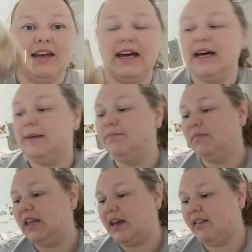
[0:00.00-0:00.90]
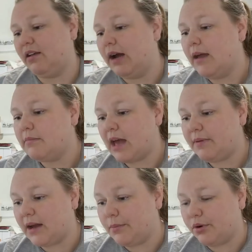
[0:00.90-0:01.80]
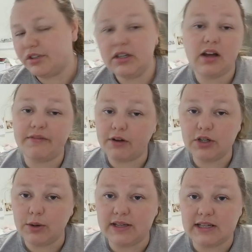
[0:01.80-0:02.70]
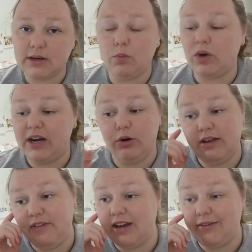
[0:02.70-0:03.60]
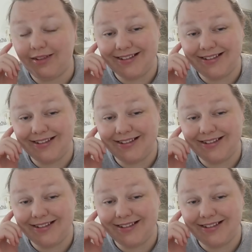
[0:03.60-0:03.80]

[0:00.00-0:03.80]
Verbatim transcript: Um, yeah, so I am happy I bought it. I've got no idea when or if I'll ever